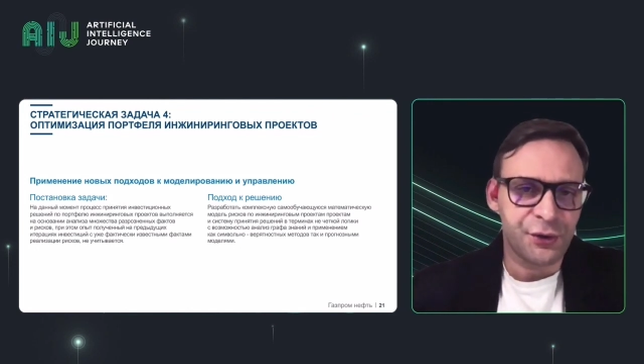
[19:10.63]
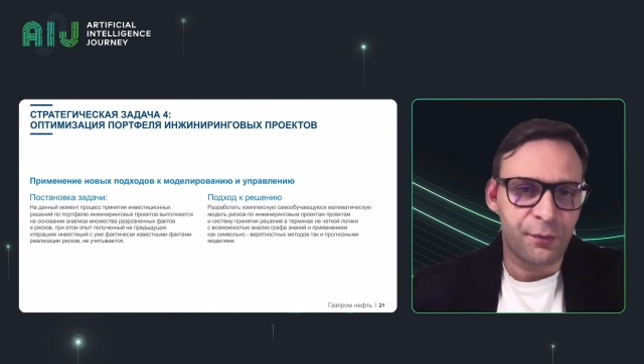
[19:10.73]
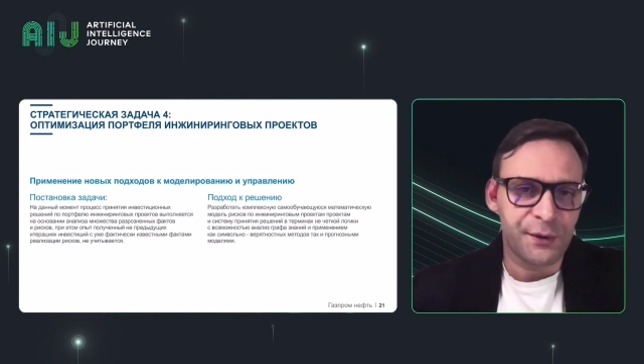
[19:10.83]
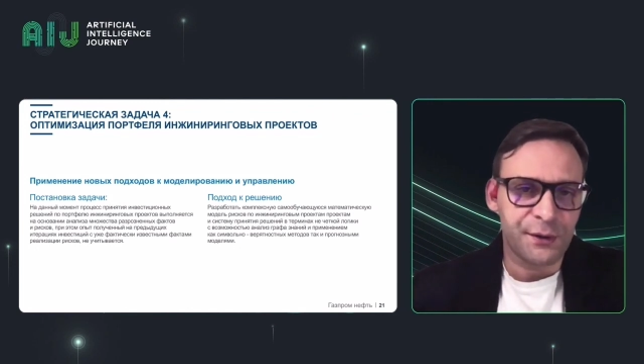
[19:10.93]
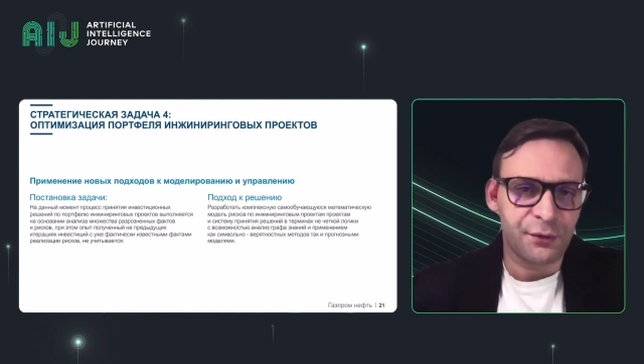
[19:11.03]

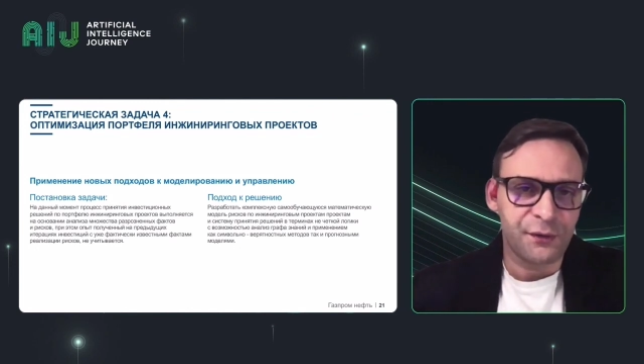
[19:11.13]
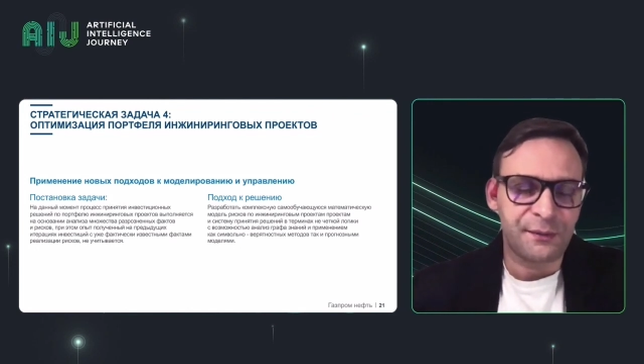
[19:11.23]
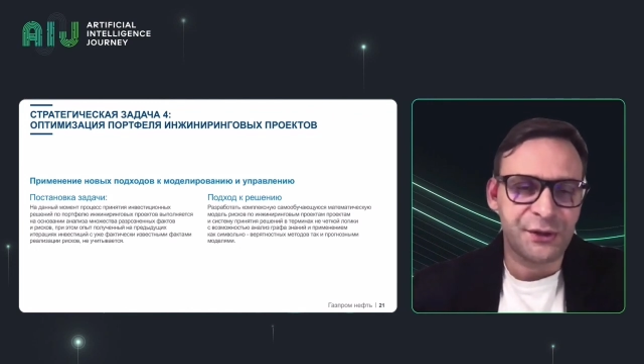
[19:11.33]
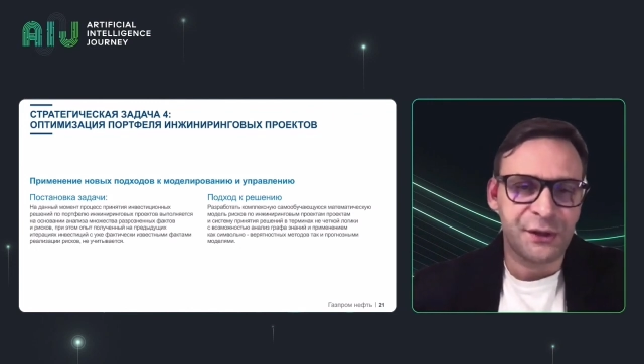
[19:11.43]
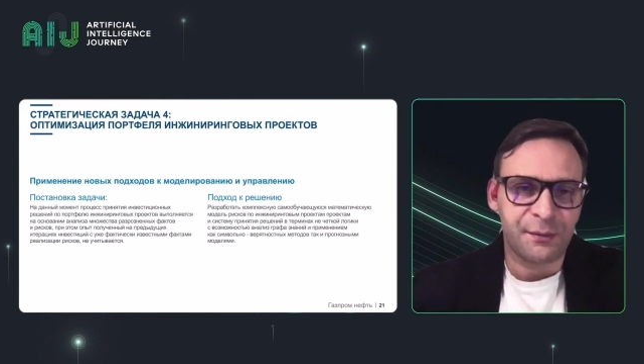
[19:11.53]
make
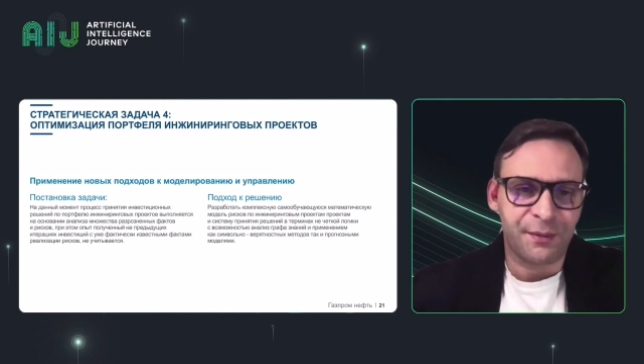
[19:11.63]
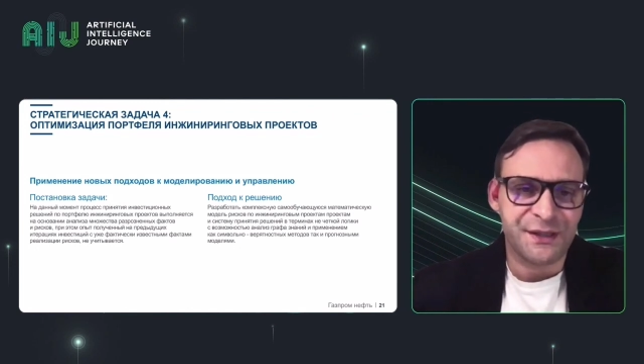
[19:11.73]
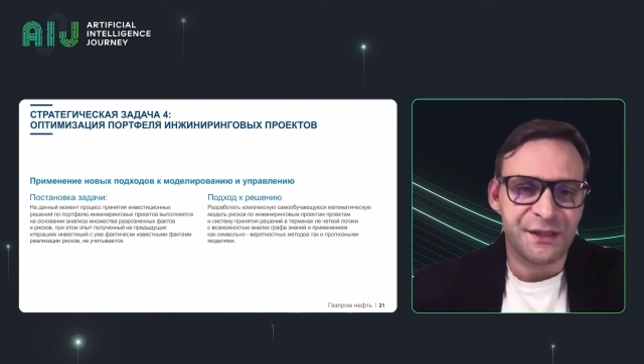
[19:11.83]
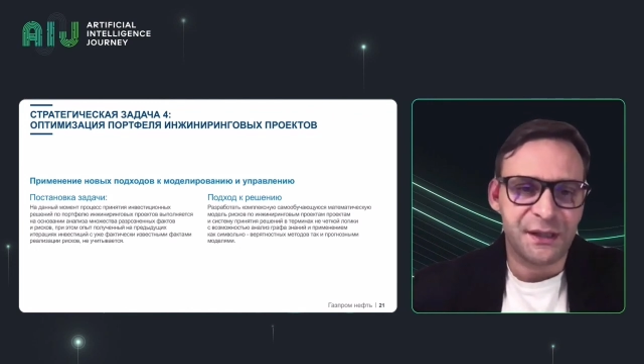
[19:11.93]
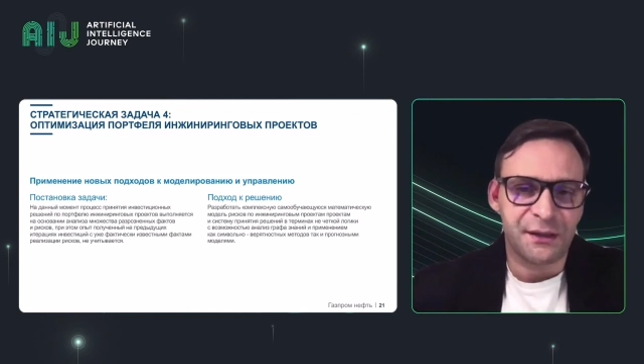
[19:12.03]
decisions
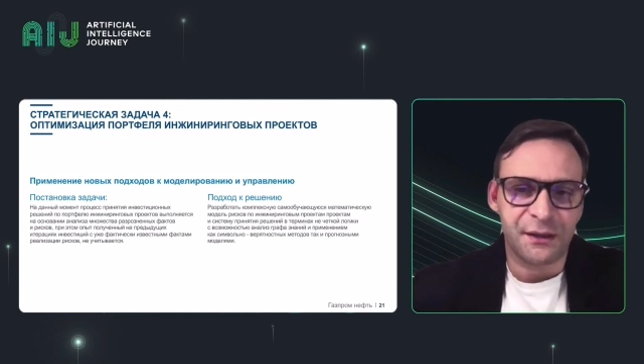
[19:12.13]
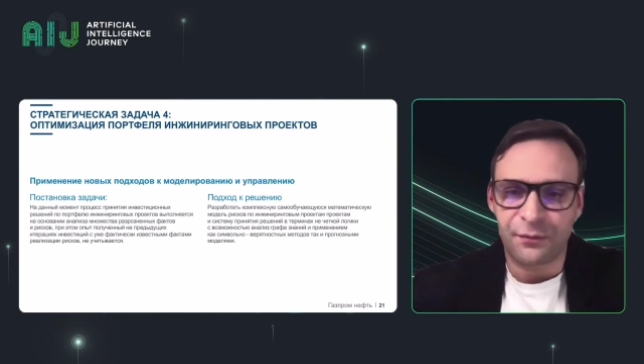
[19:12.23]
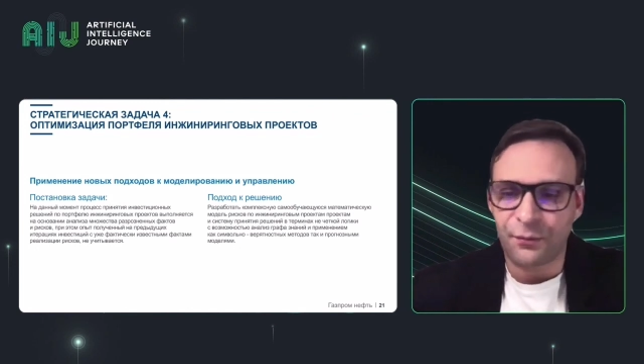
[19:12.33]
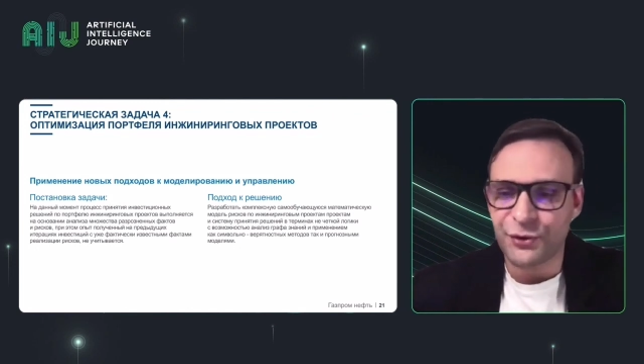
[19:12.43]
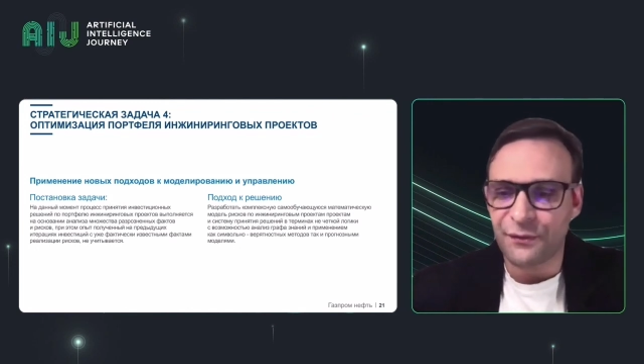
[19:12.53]
about such
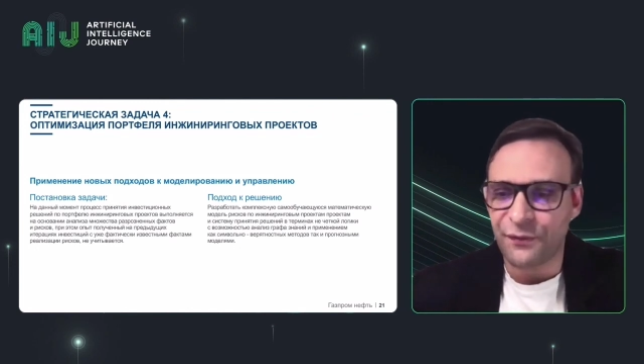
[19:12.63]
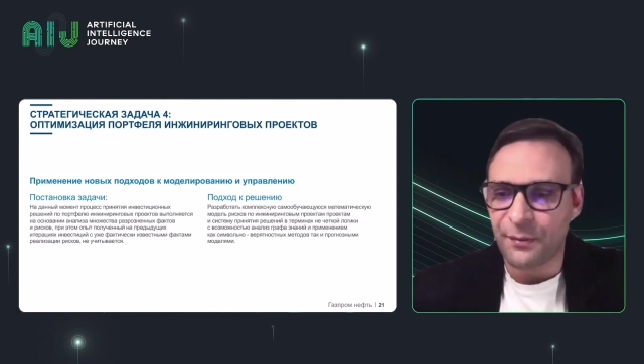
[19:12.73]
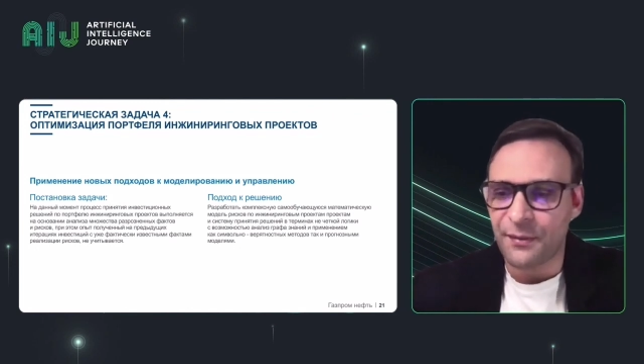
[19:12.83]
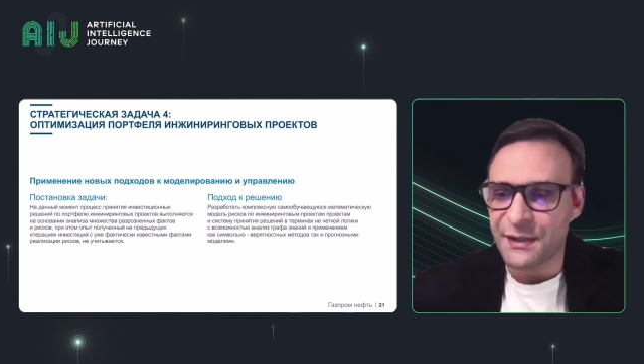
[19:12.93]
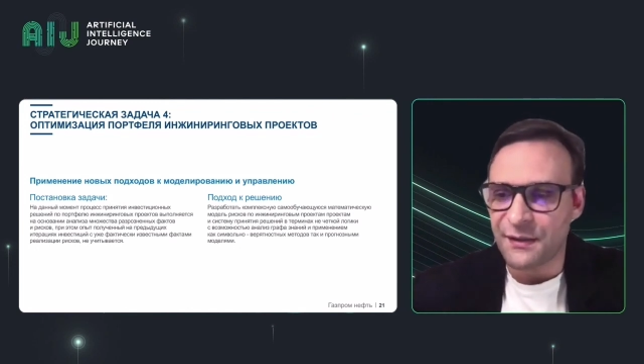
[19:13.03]

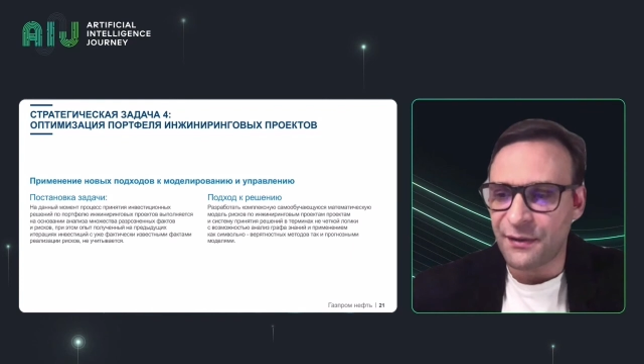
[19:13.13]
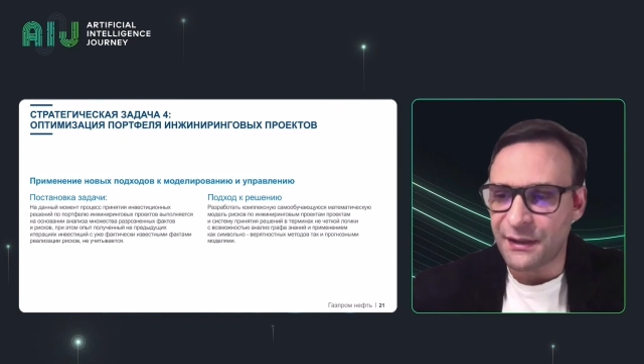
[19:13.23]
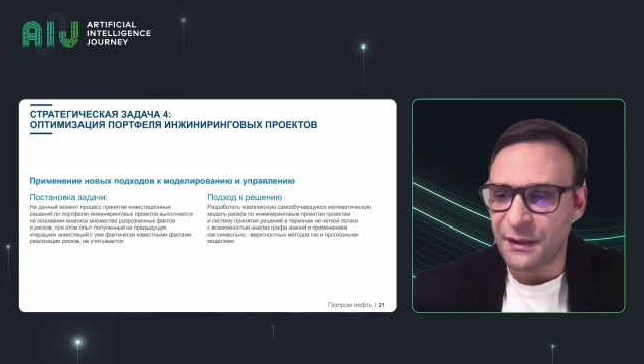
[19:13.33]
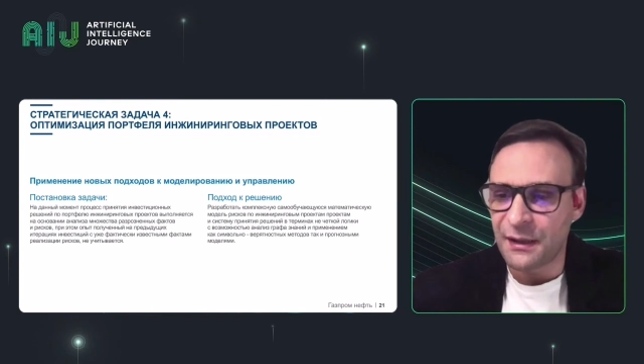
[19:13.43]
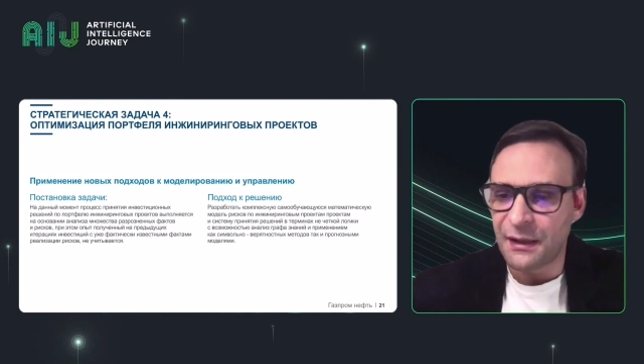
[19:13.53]
projects,
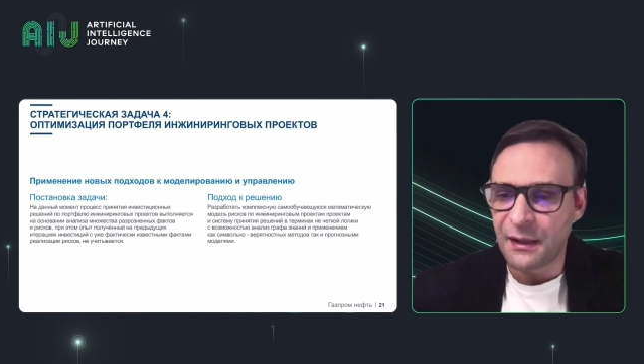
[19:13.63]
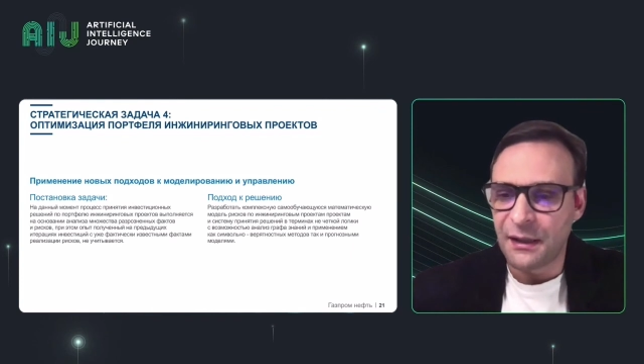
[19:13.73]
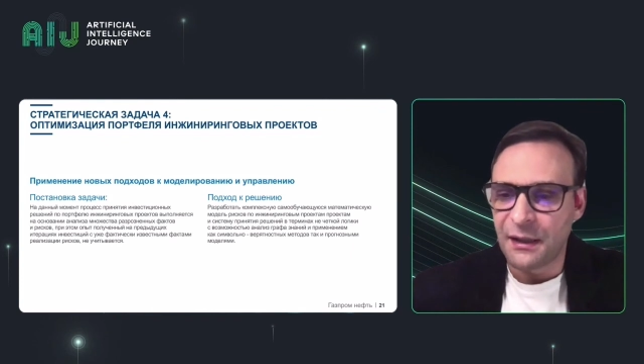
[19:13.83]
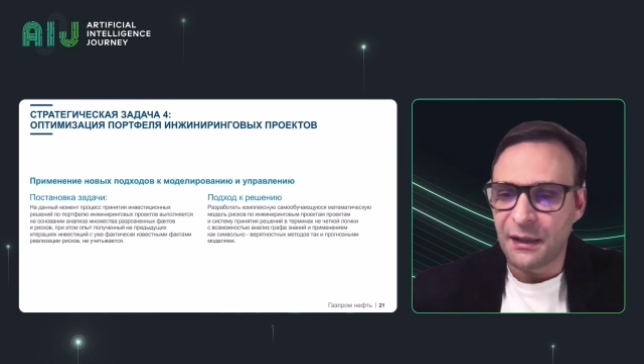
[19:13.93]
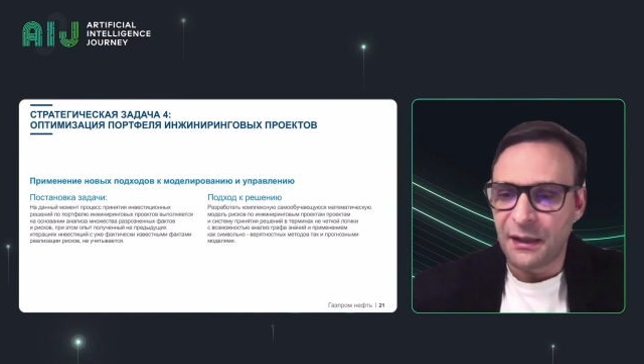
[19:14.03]
and we'll have
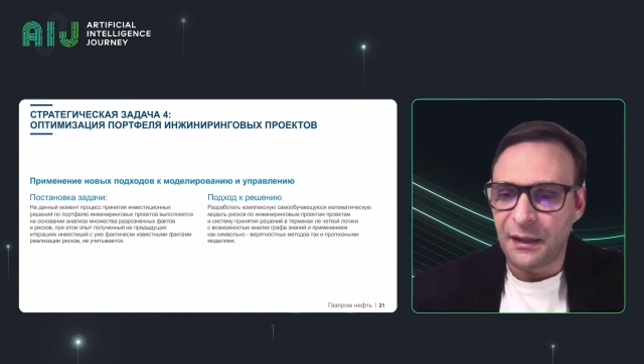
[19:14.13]
to